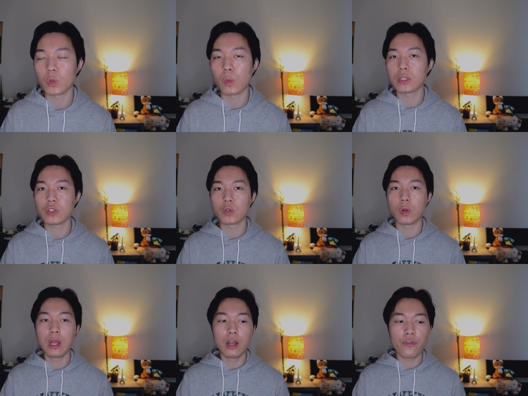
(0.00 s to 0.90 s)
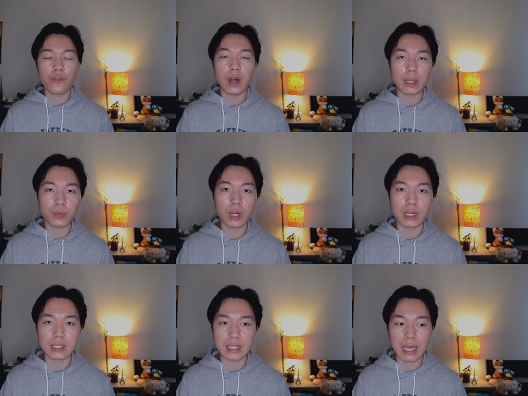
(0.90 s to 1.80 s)
We want to find
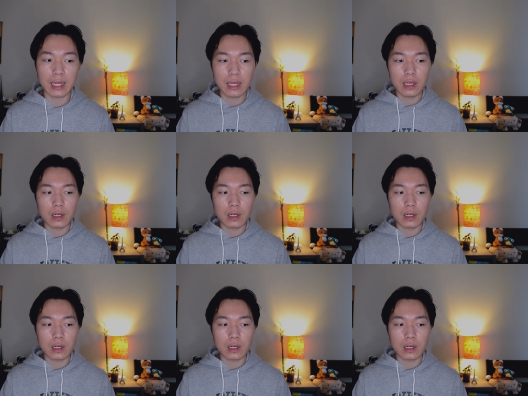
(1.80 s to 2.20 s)
products that